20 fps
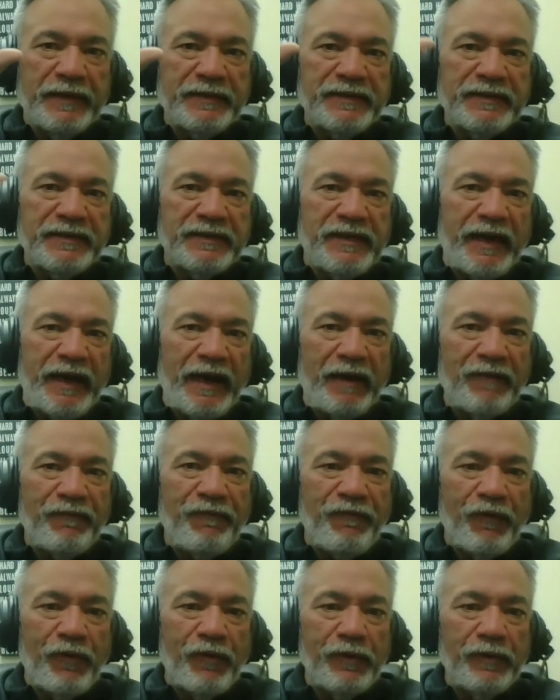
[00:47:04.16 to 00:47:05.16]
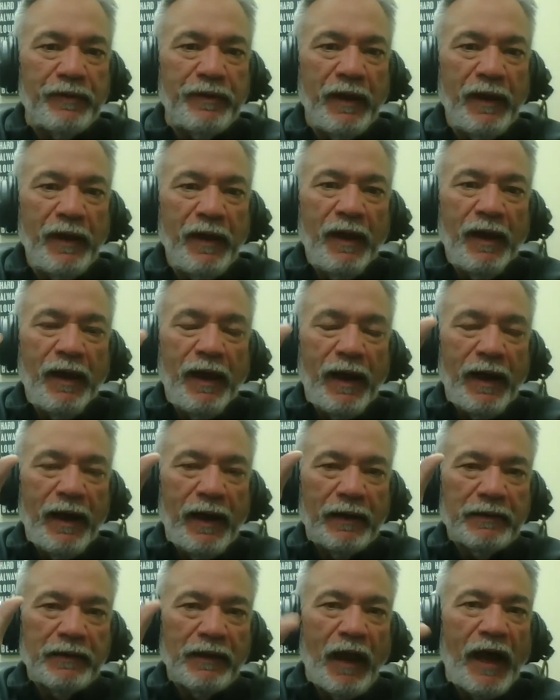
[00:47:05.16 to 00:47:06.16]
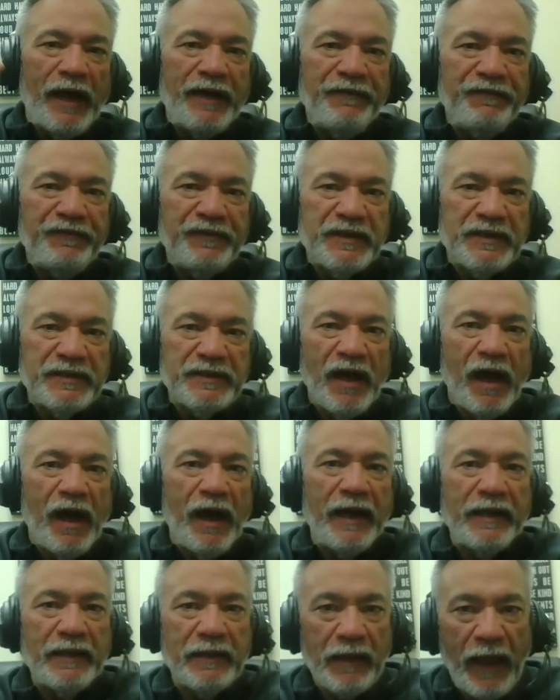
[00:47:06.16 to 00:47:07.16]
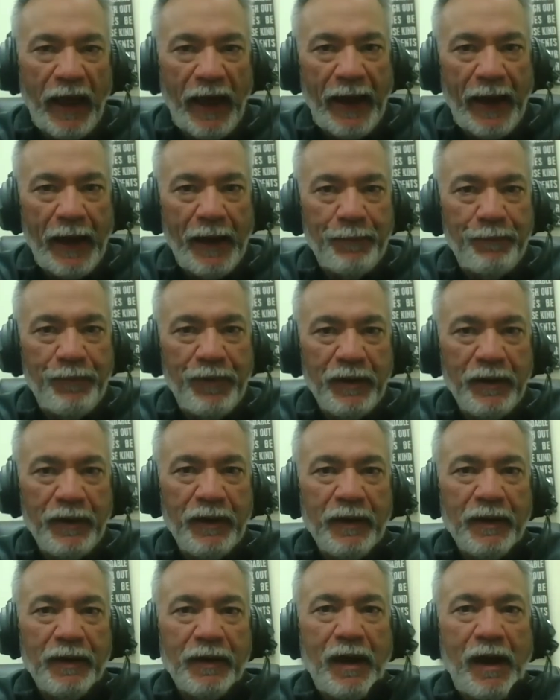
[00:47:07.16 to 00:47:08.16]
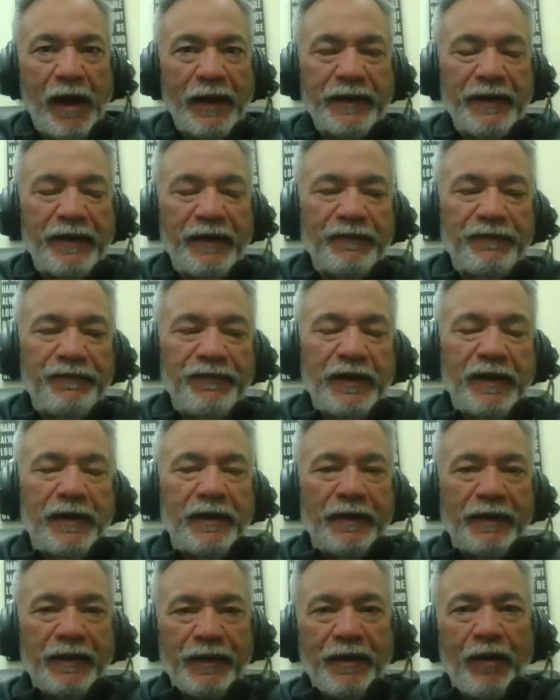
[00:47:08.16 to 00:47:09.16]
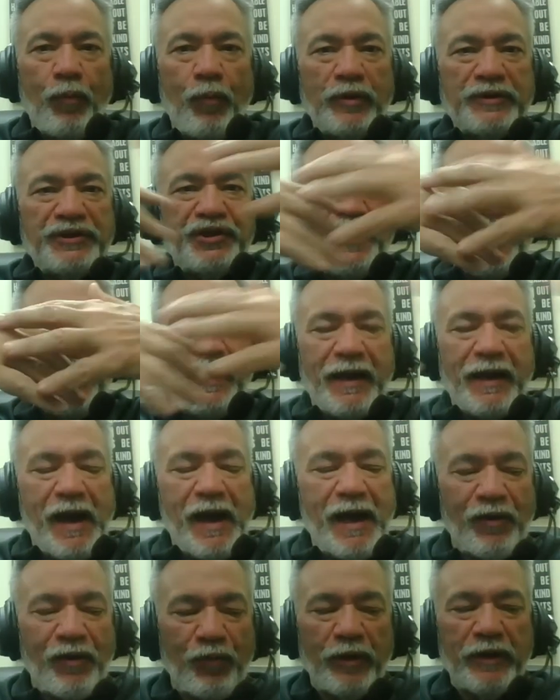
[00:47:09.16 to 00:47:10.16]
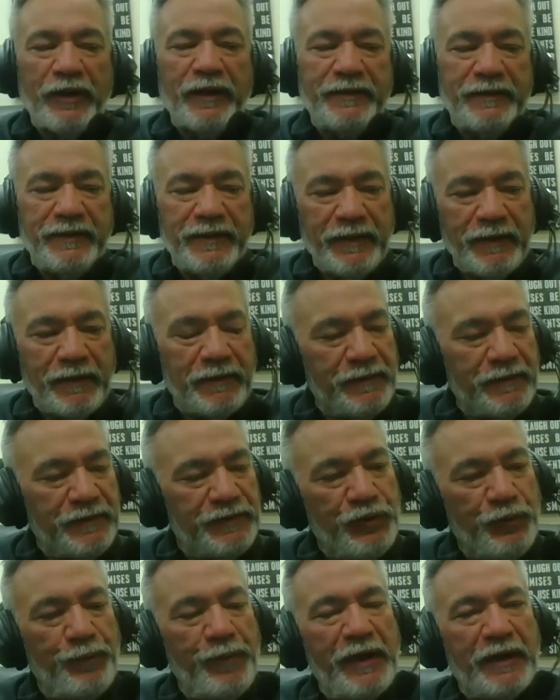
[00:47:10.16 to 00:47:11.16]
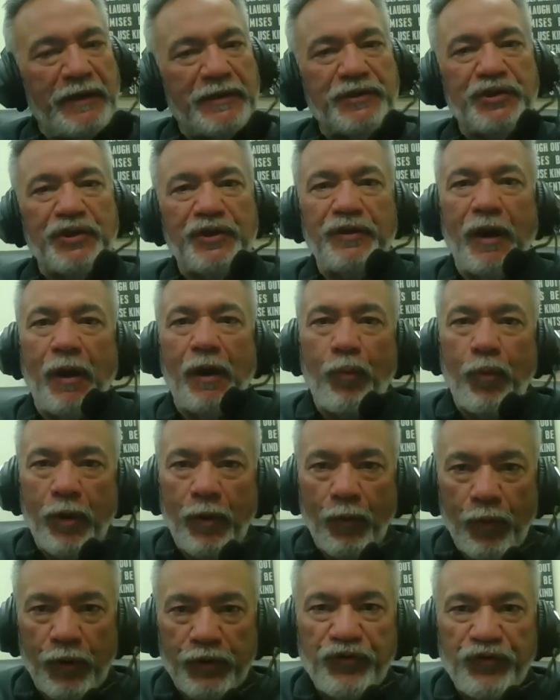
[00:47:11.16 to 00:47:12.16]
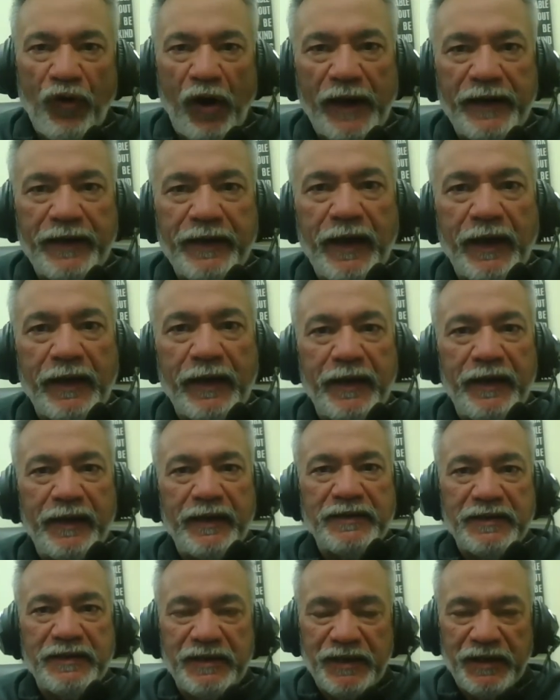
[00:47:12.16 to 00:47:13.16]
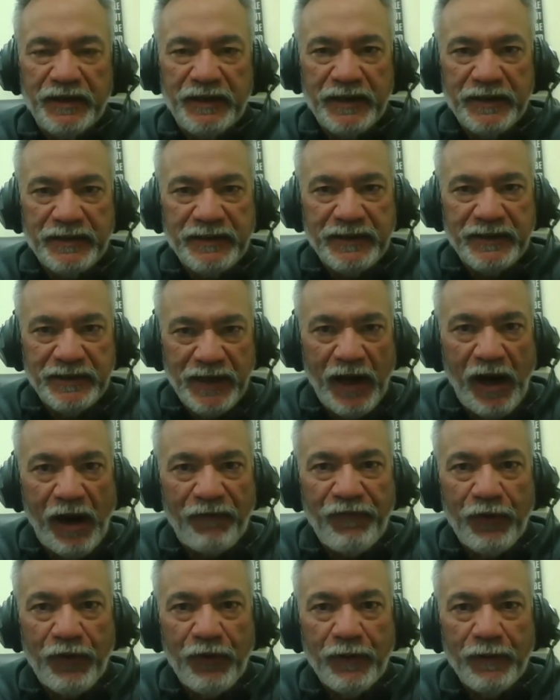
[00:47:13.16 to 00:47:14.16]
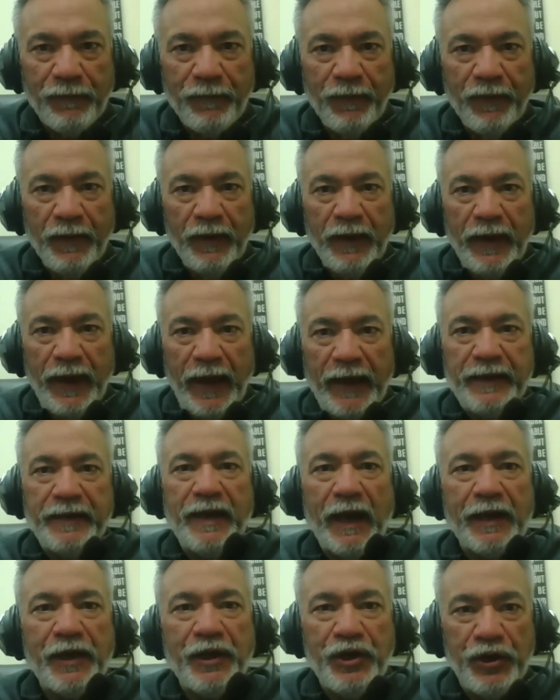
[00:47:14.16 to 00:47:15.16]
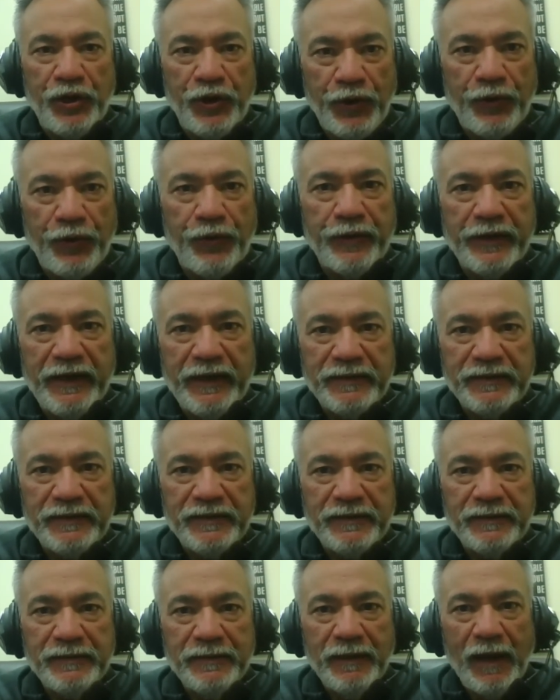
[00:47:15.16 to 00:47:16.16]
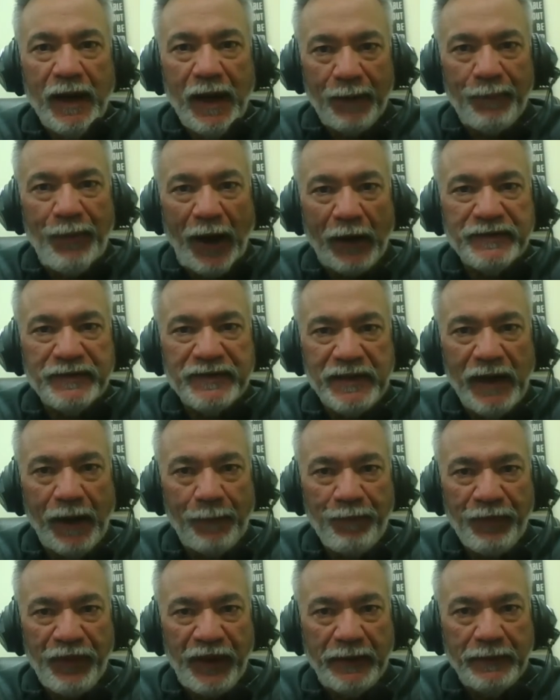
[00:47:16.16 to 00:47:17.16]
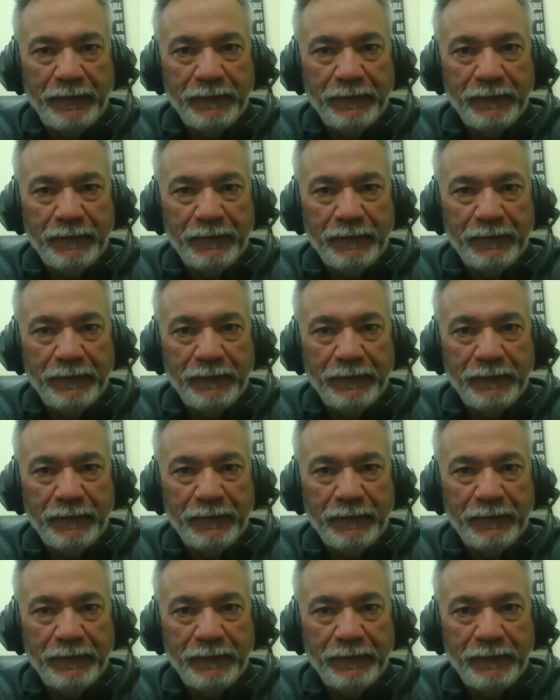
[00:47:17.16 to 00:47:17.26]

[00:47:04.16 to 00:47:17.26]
Stanford Life Design Lab, kind of, which they kind of really do Mitch. We're trying to get kids to discover and get curious about something